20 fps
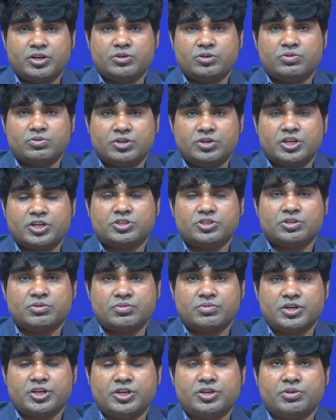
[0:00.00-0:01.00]
and to take
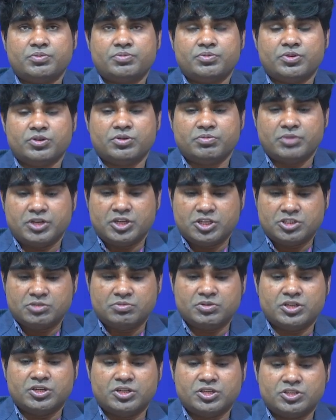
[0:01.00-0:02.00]
some kind of
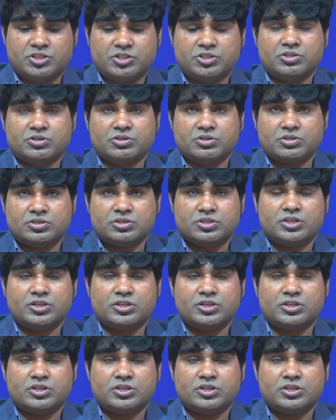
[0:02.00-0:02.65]
management decisions,